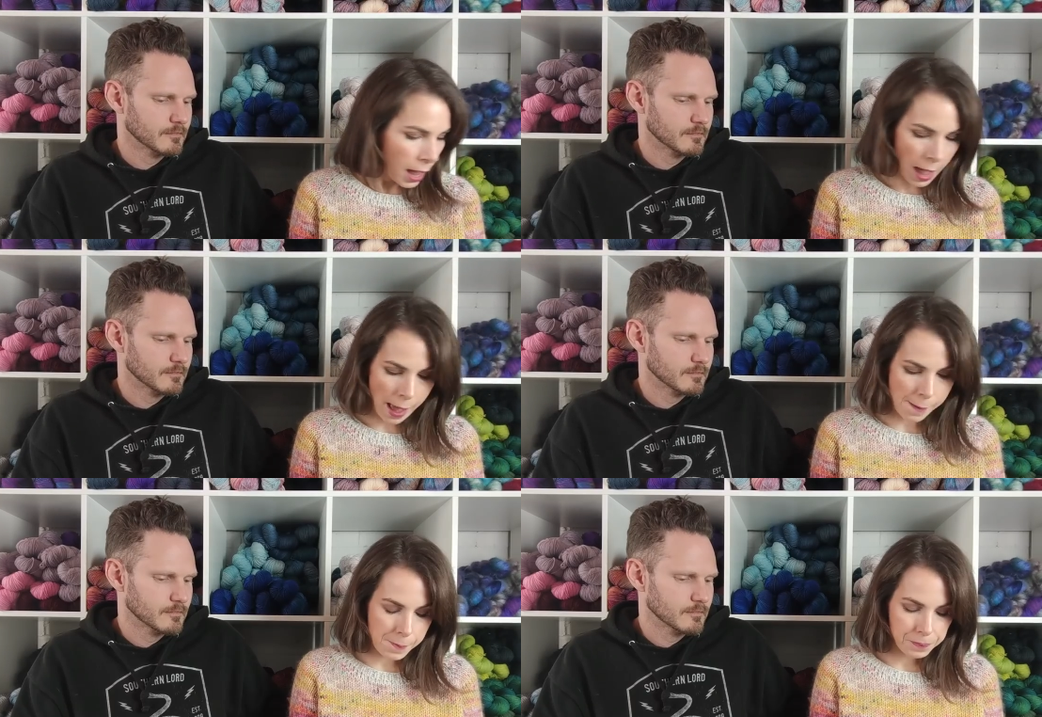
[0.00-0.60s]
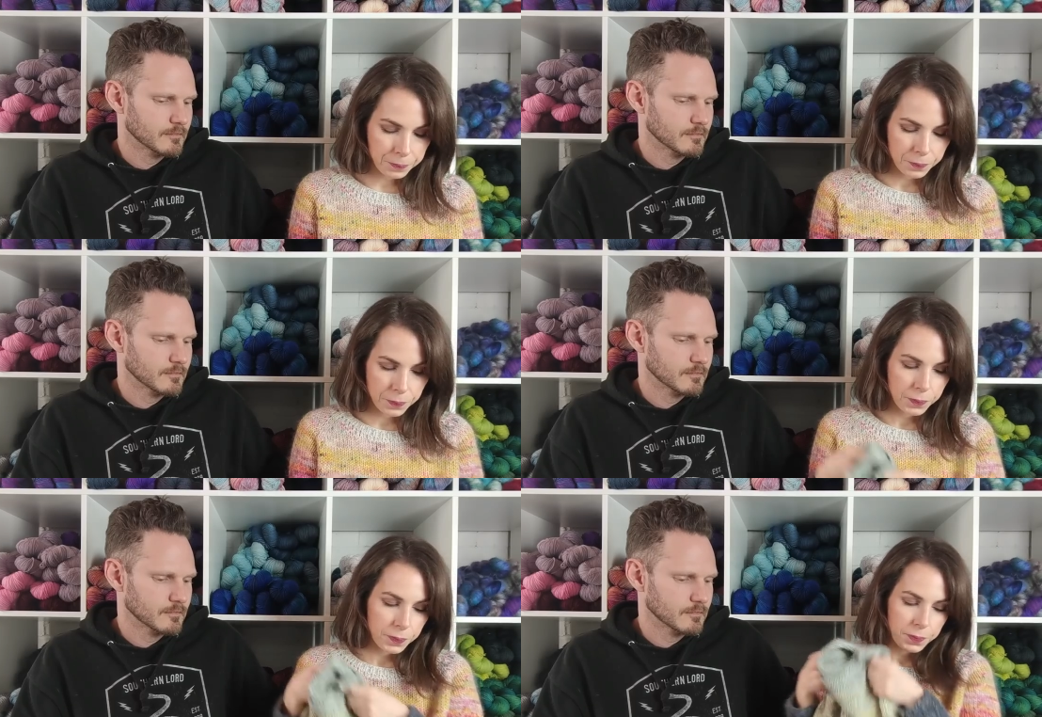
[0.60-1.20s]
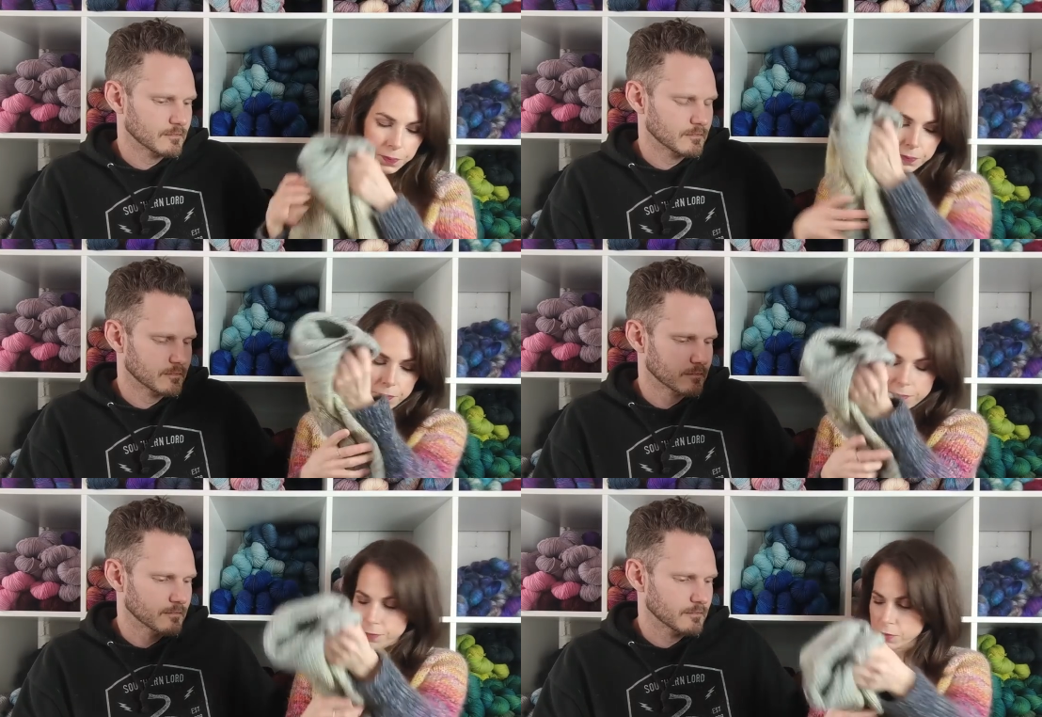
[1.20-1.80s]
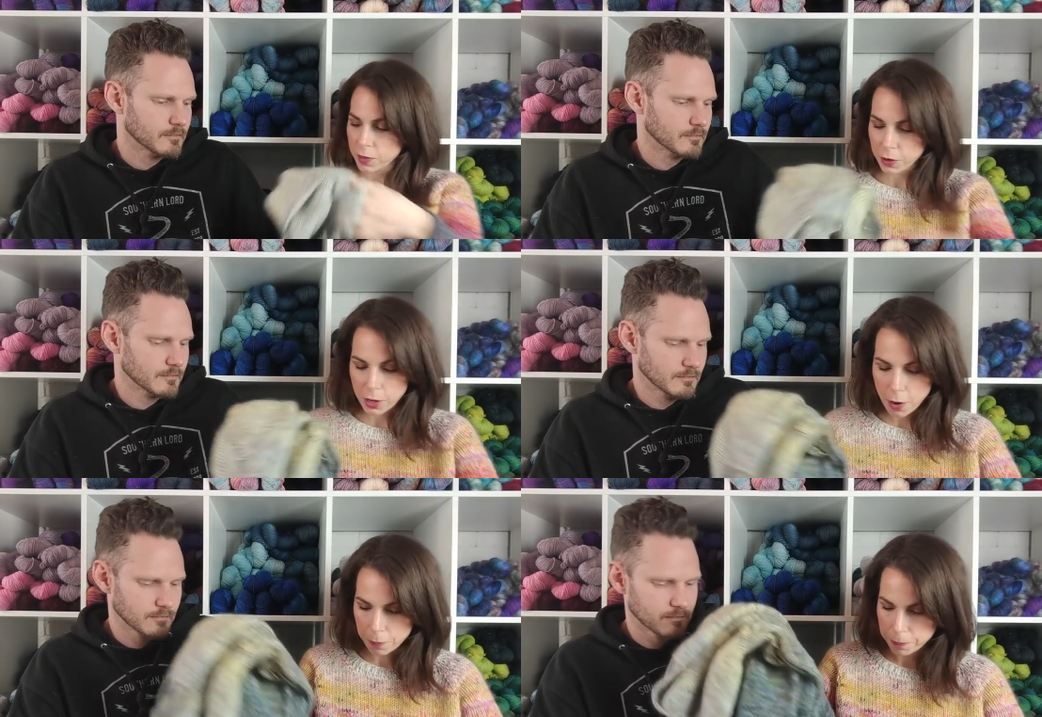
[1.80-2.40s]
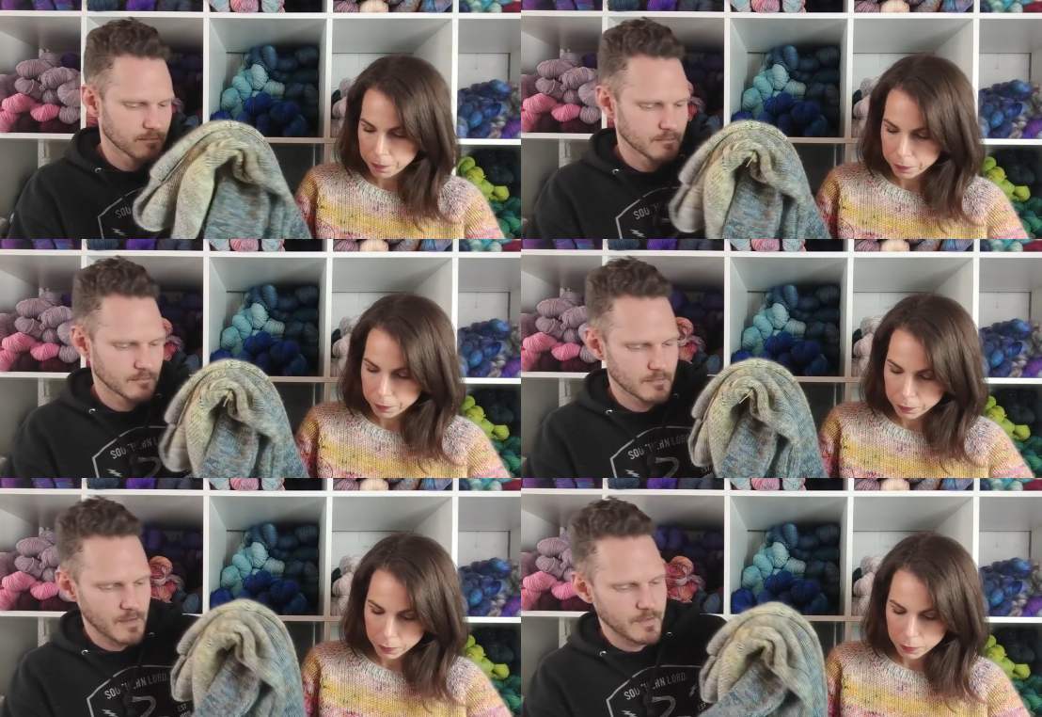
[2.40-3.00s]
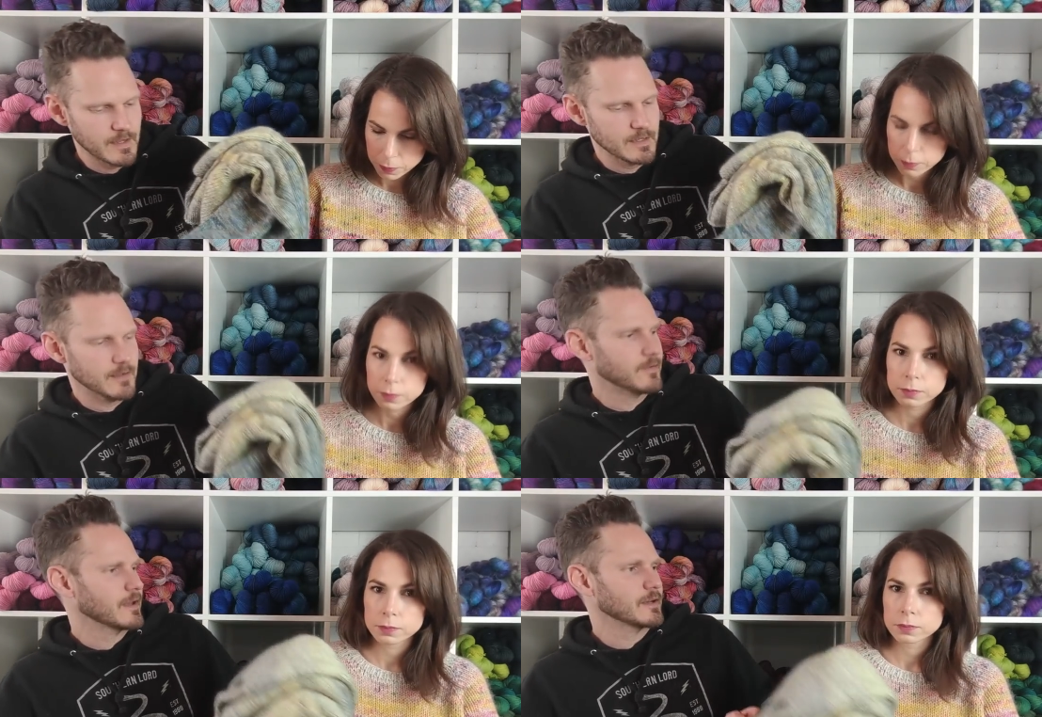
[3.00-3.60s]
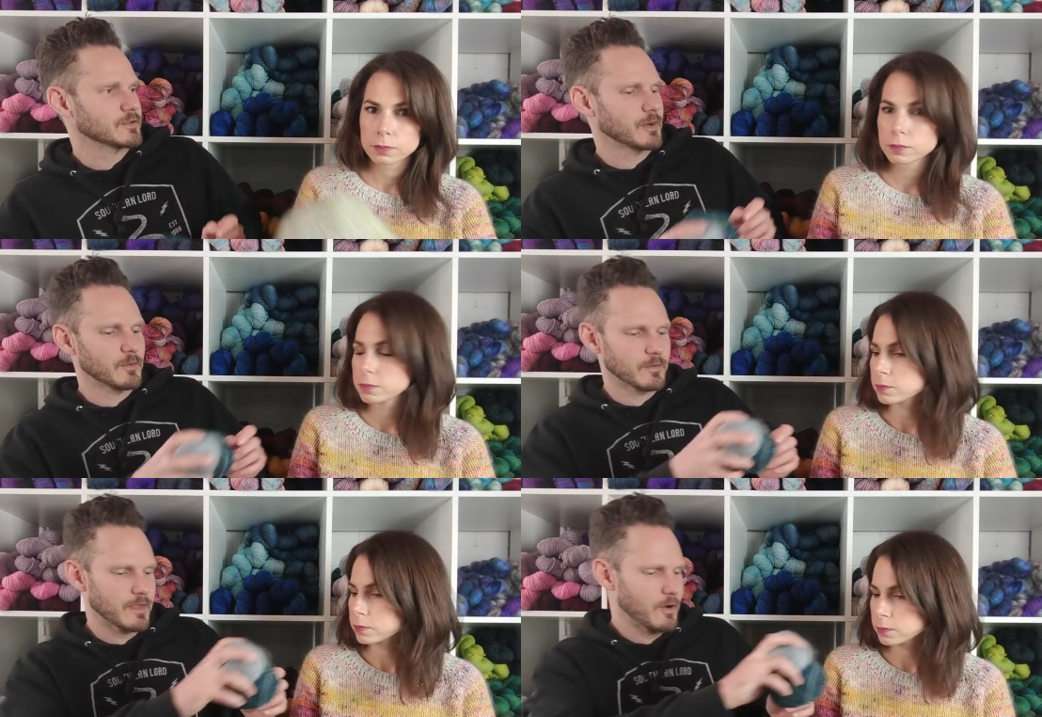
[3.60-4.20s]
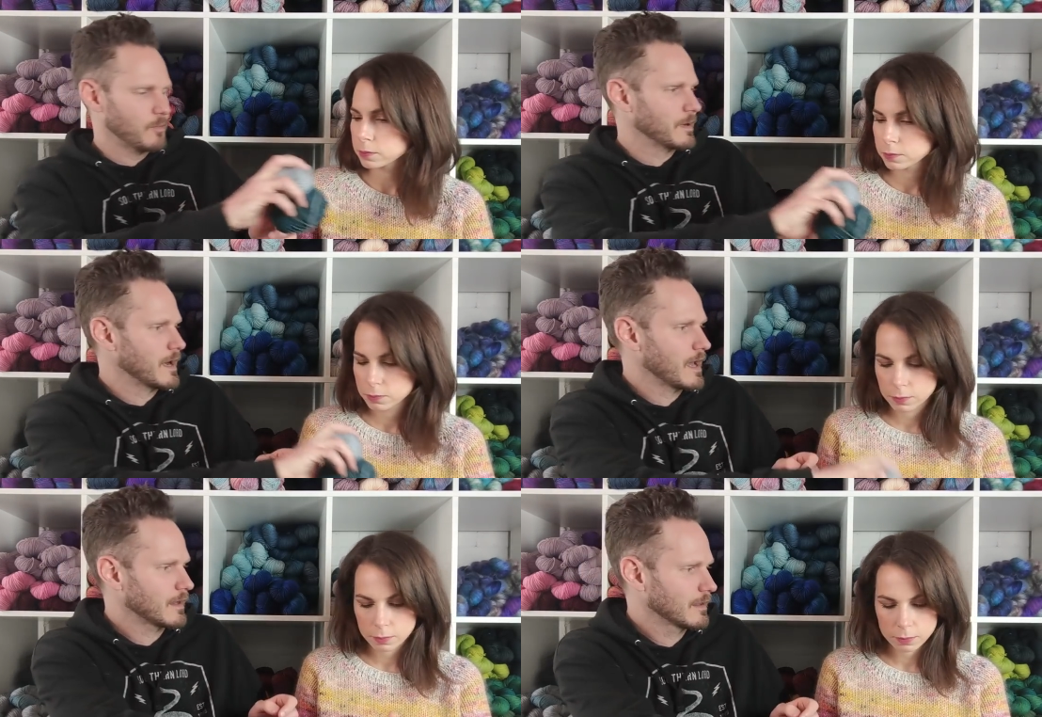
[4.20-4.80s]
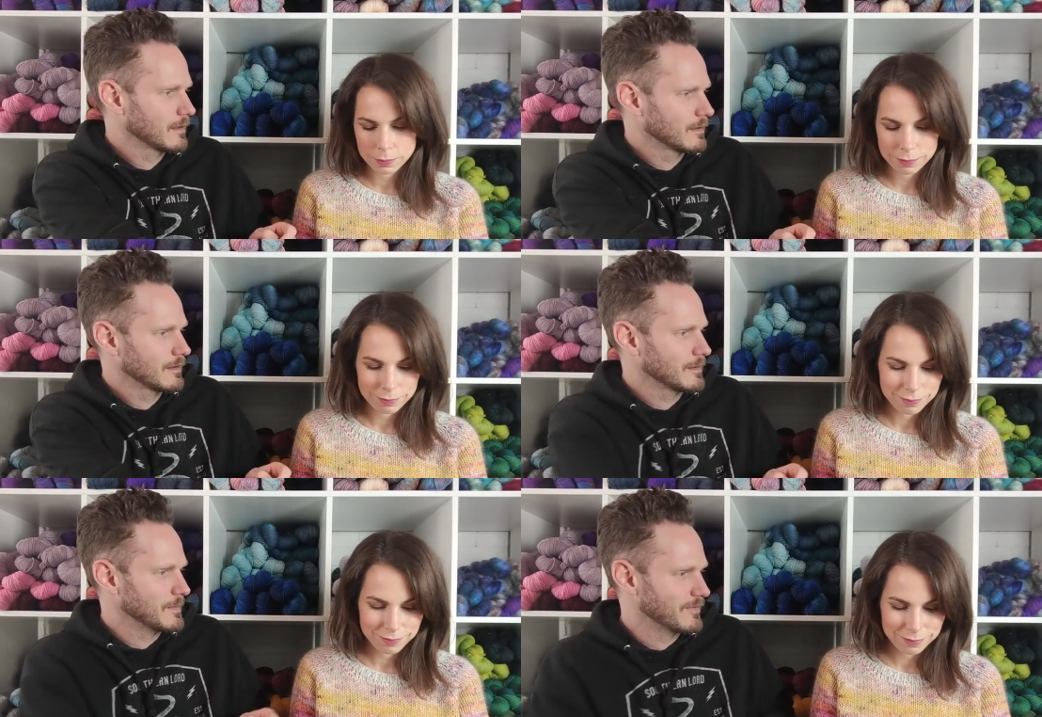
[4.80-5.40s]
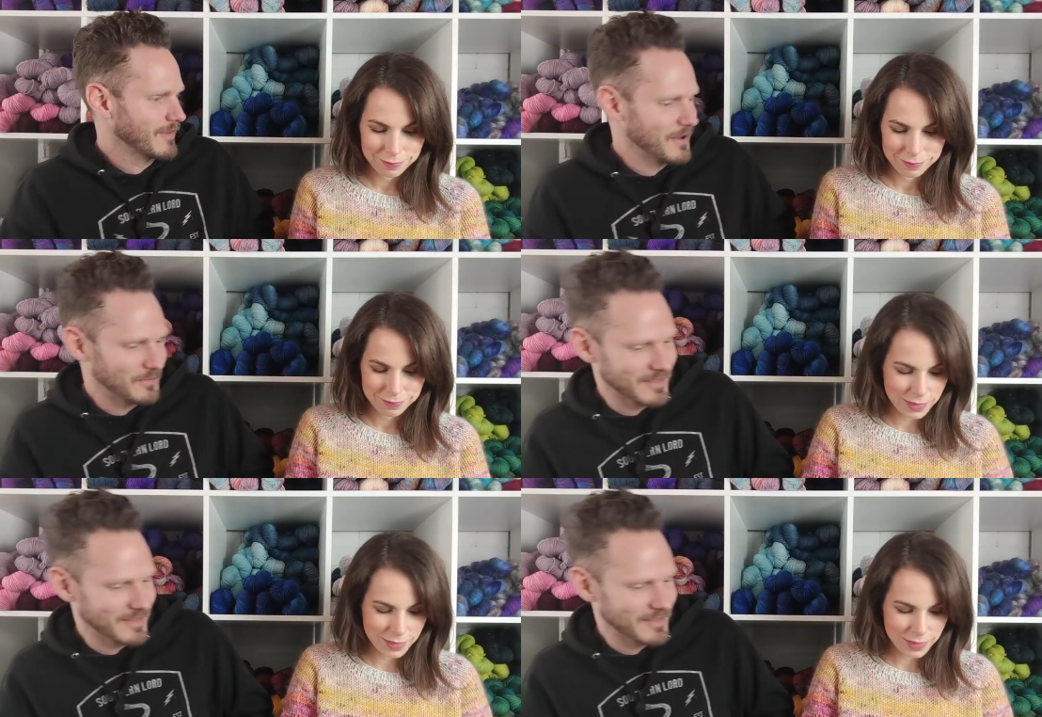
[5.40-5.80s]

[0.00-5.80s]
Speaker 1: Um, so there you go. Not that he'd give you any trouble with an open neck. You'd be fine